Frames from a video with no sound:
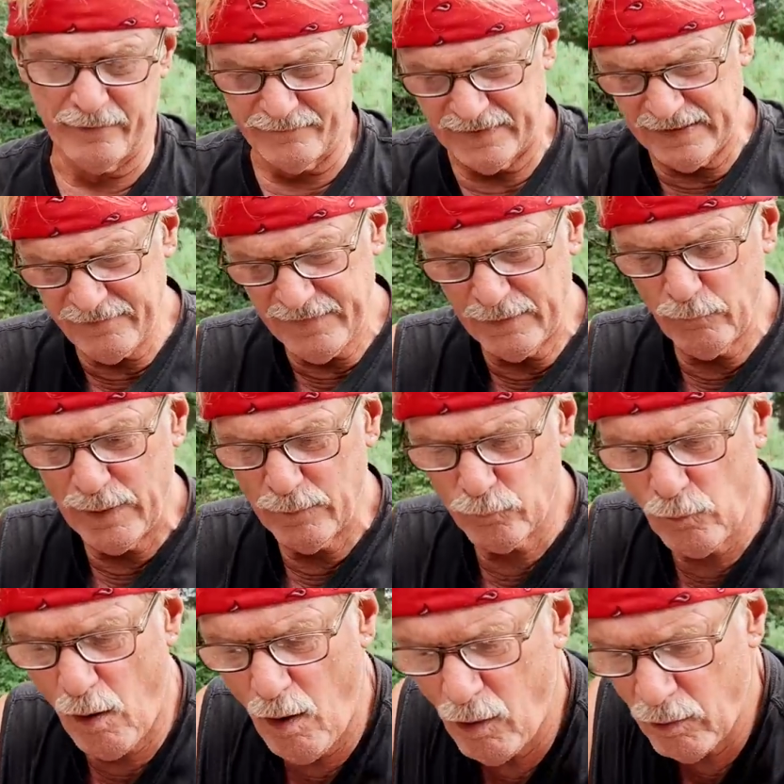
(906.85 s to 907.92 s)
If anything went
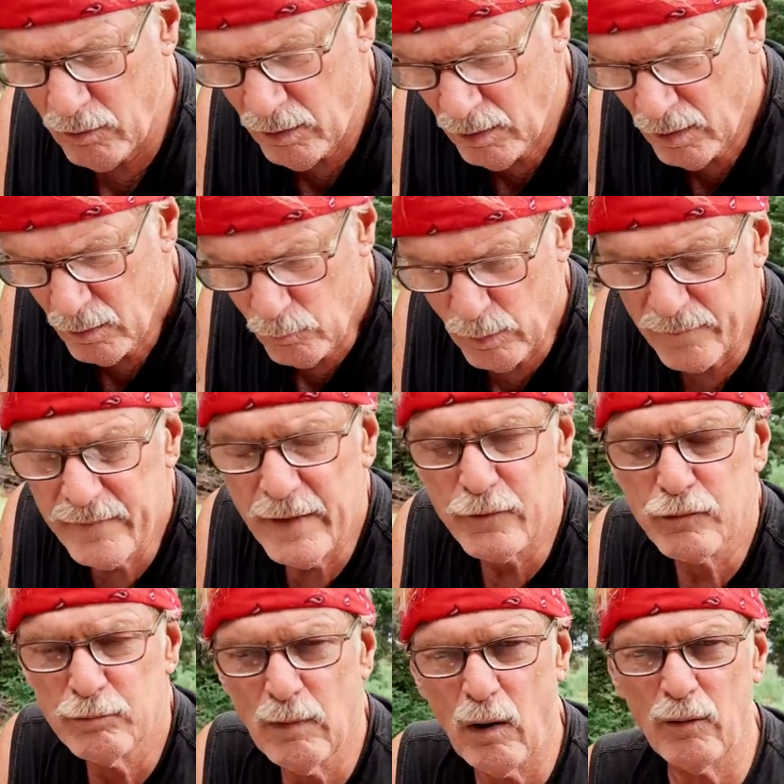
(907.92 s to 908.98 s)
wrong with
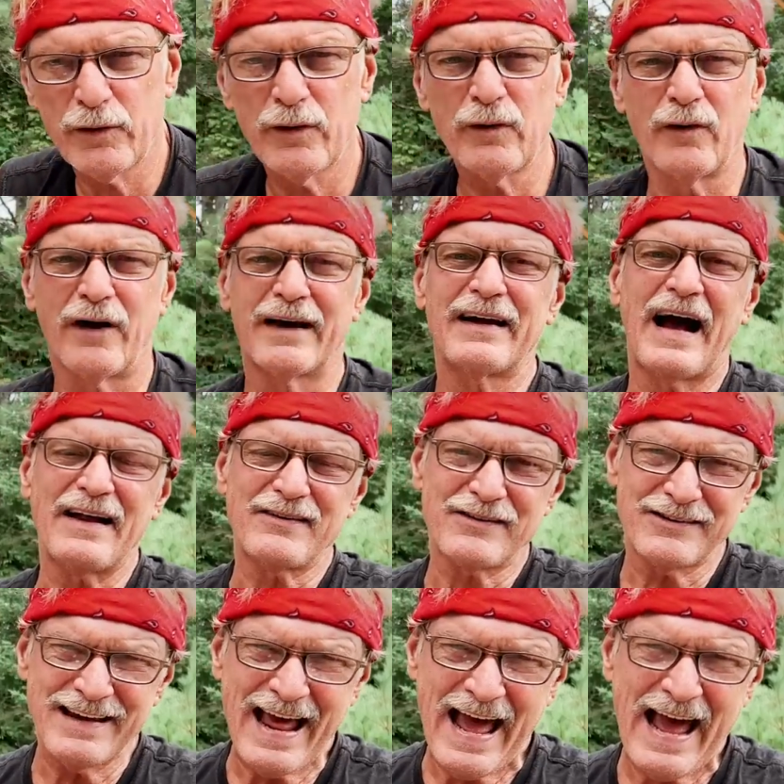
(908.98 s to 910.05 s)
this motor, or it got
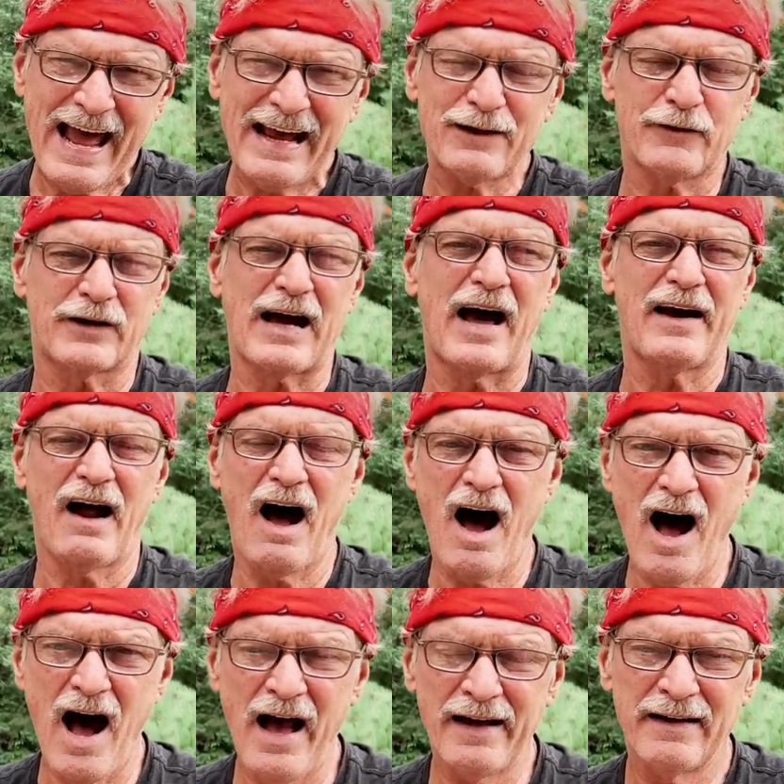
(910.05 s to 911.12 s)
snagged or got
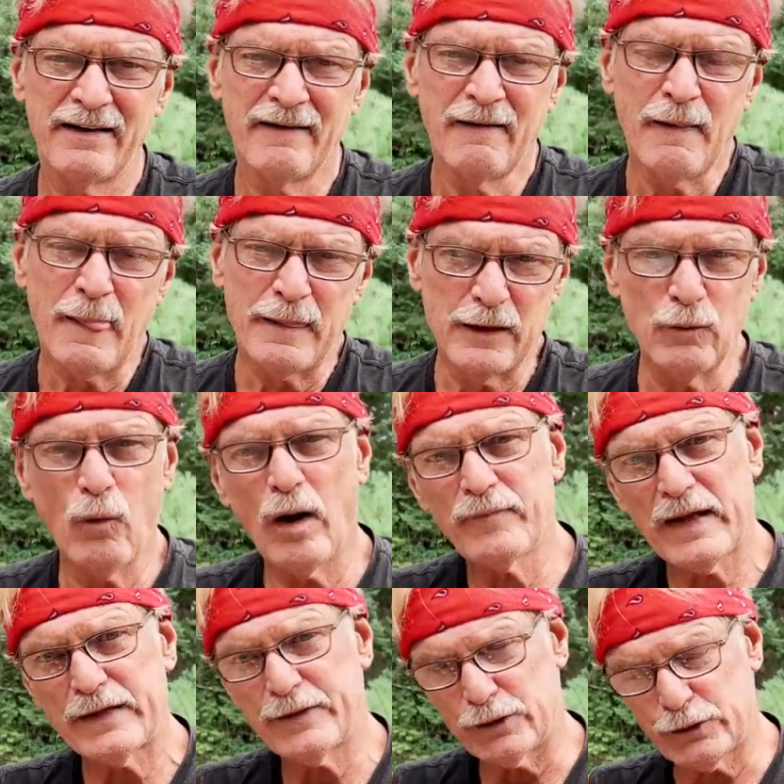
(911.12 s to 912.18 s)
hot, you want
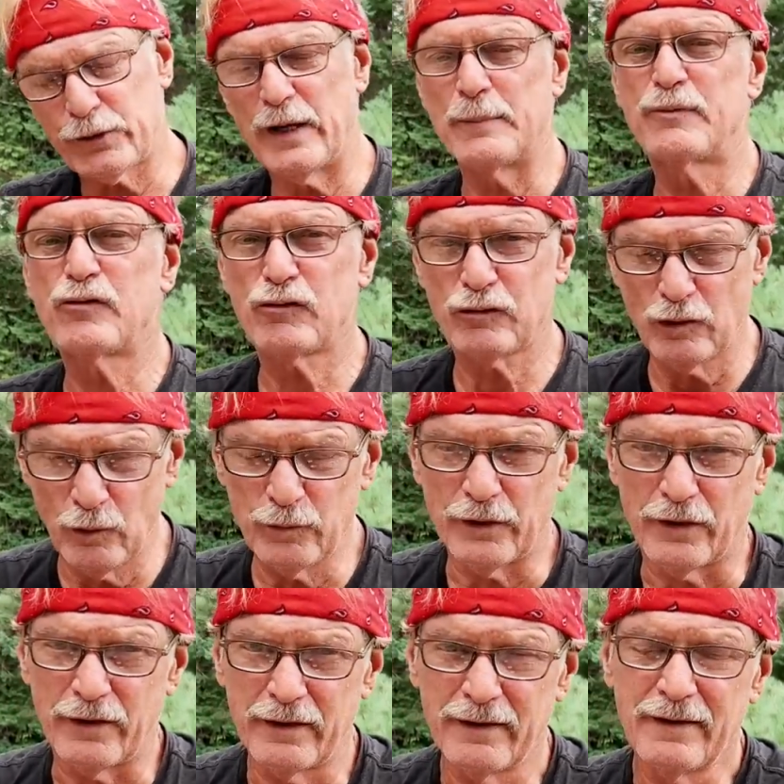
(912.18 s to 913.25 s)
that to trip
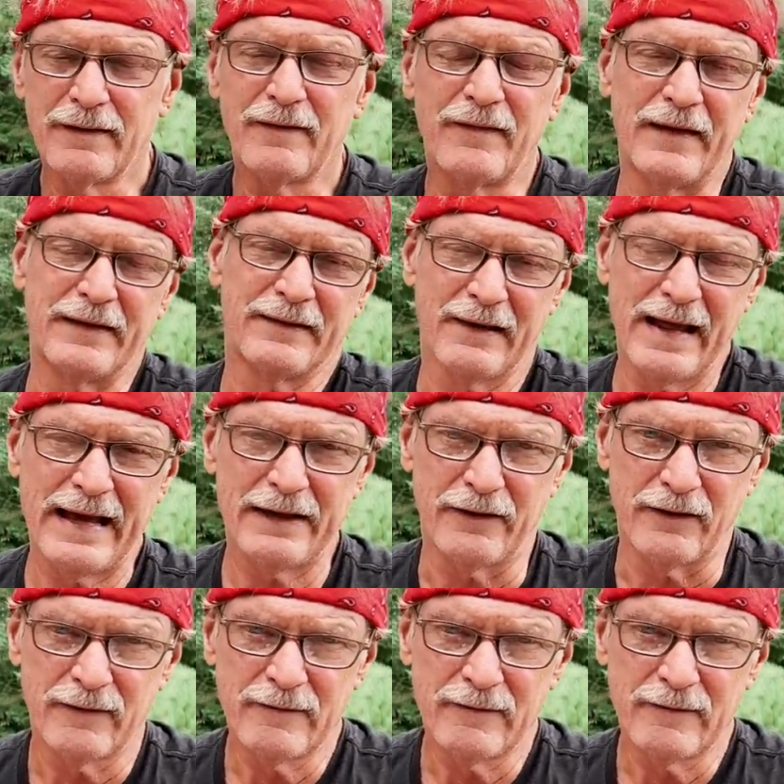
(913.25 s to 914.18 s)
sooner than later.